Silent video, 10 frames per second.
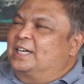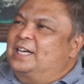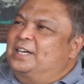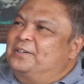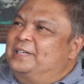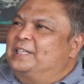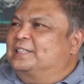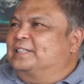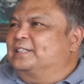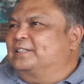
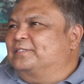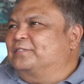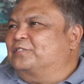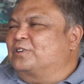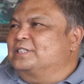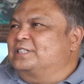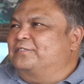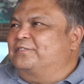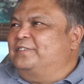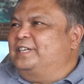Well, of course,
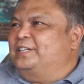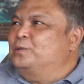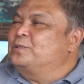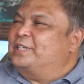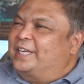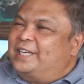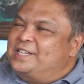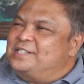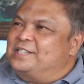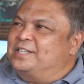if we use
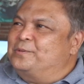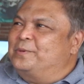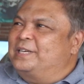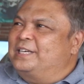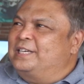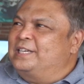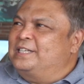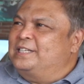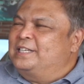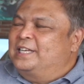AAC,
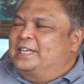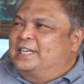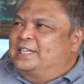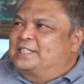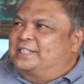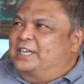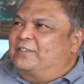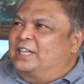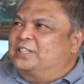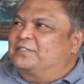we
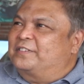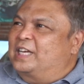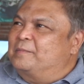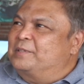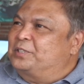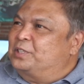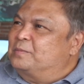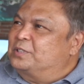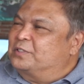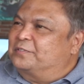save a lot of time in
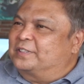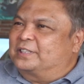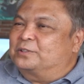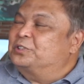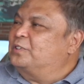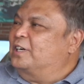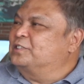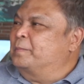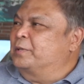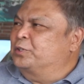terms of
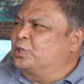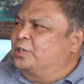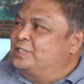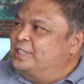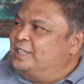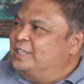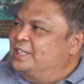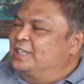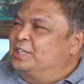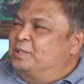construction methodology
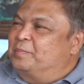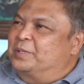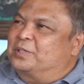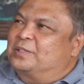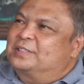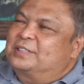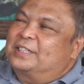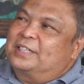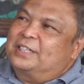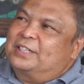because,
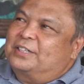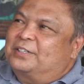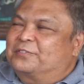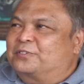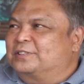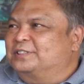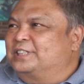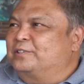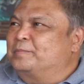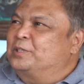of course,
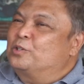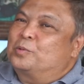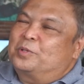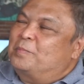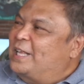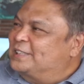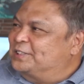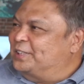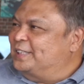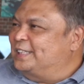there will be no more
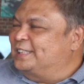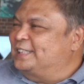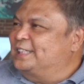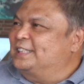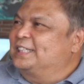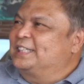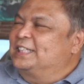plastering needed.